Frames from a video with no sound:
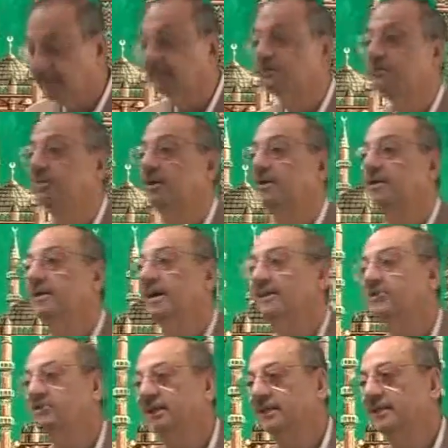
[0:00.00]
you got a
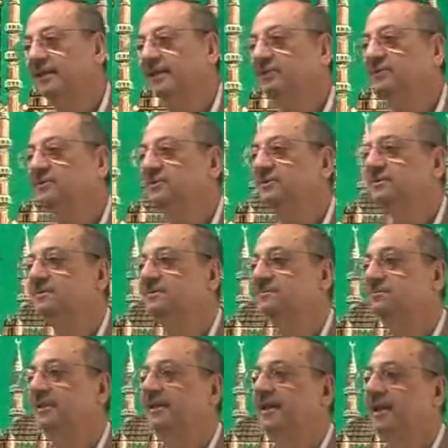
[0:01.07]
nice sentence.
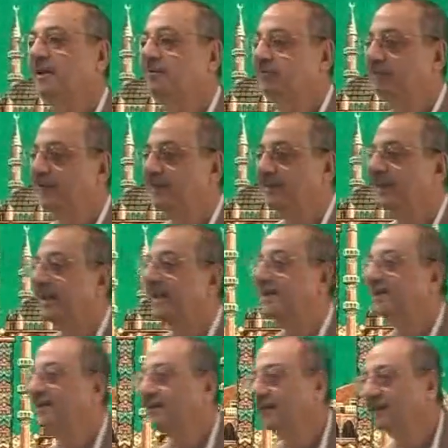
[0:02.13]
Be careful.
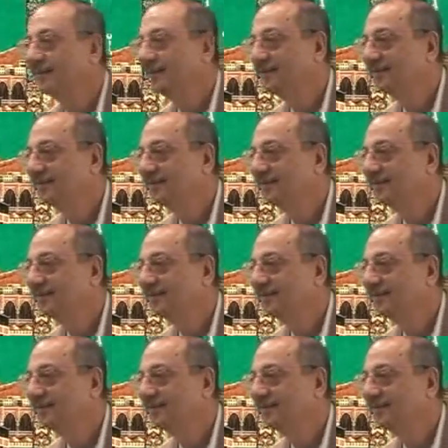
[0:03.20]
In